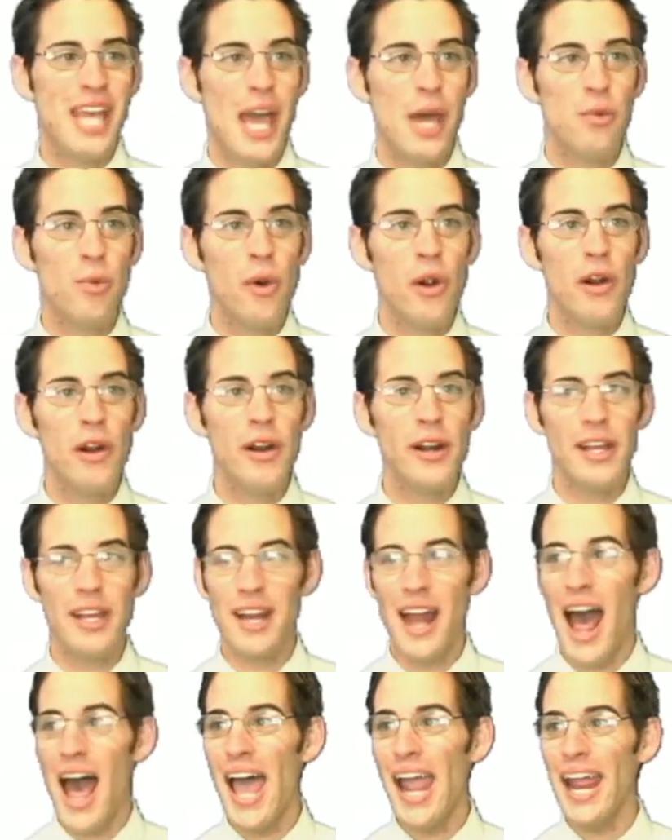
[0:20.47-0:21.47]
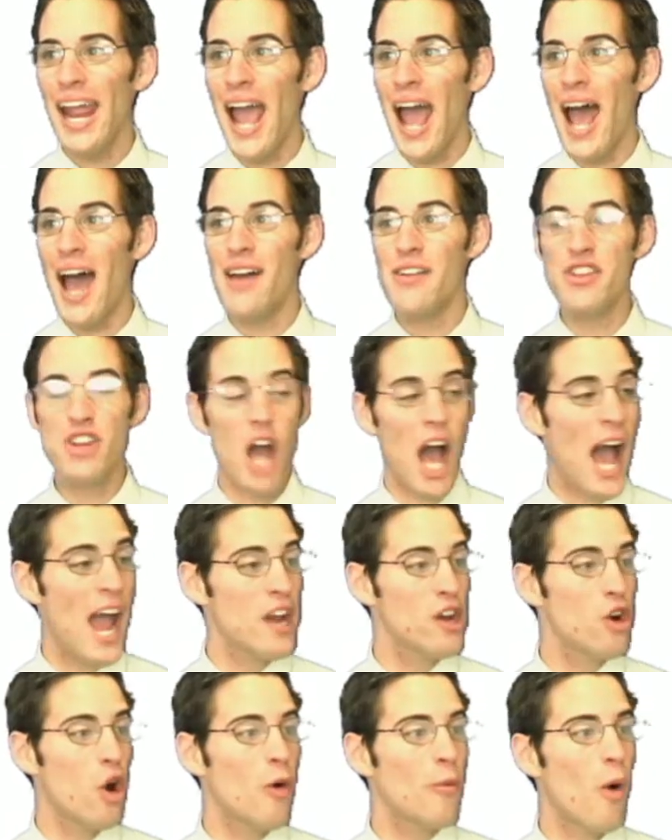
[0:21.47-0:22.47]
Edward, and I have
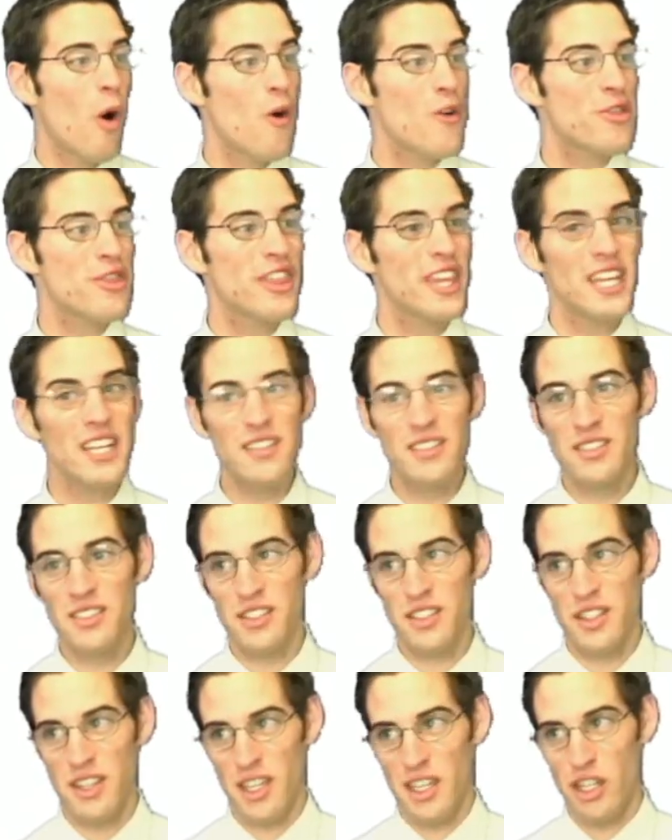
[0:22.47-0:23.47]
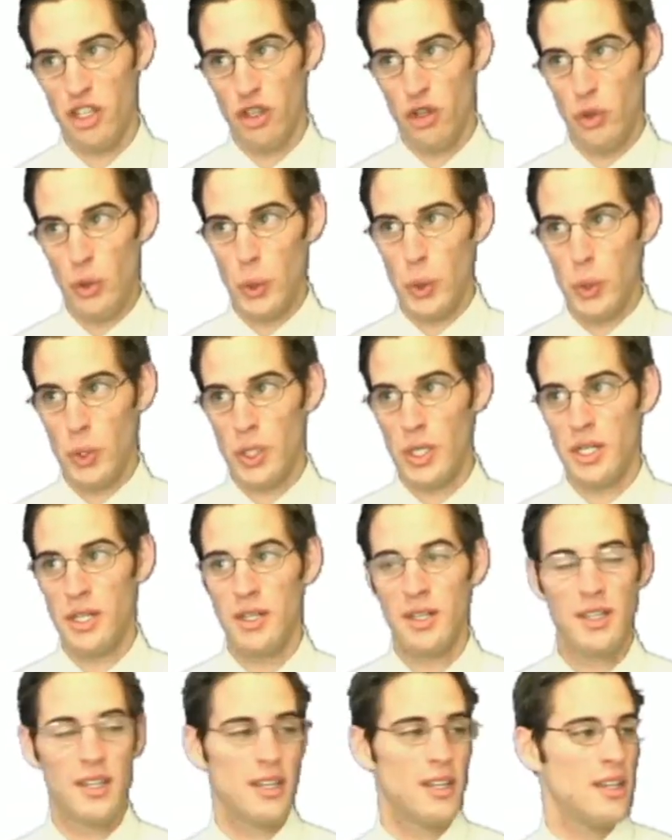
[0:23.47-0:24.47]
I know more things than you.
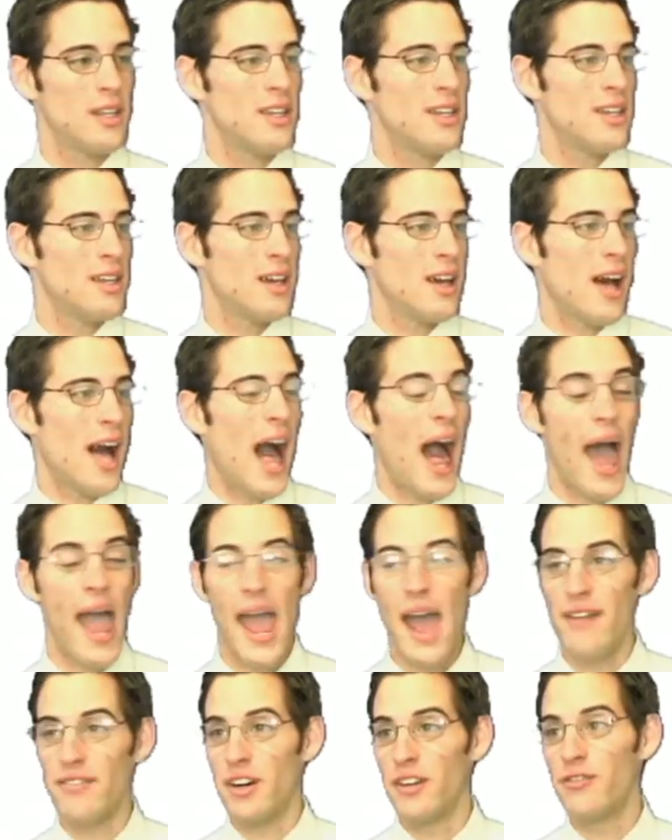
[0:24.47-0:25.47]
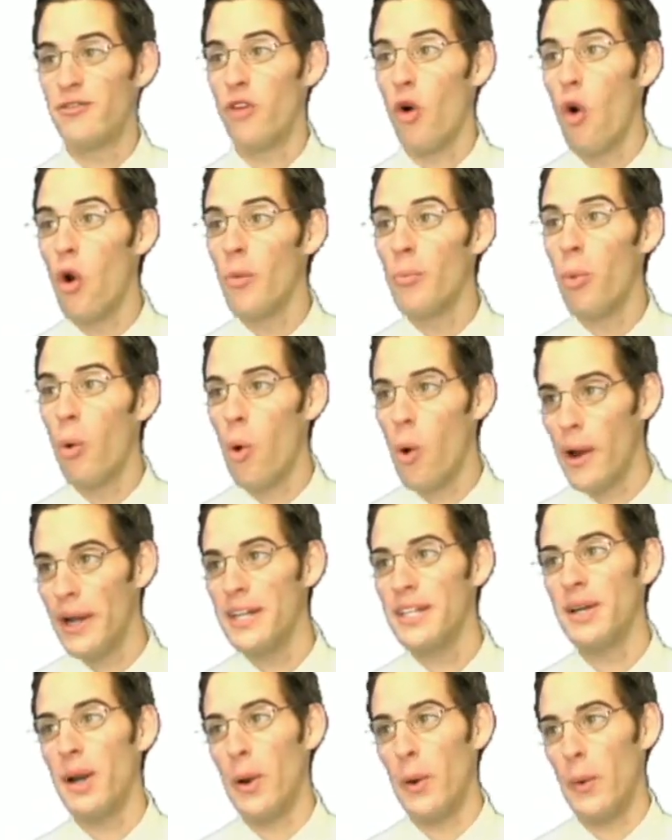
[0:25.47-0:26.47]
I have a
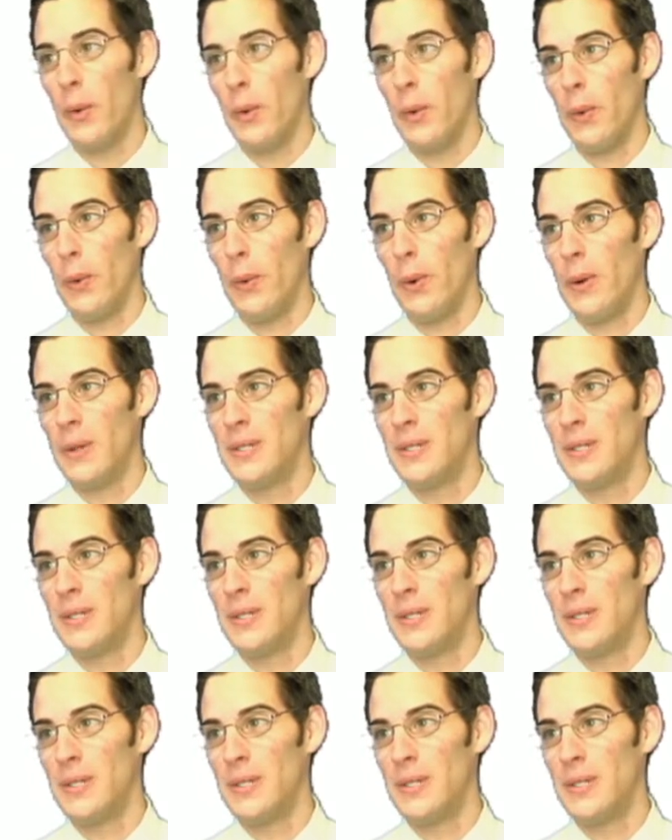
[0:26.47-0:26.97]
4.0.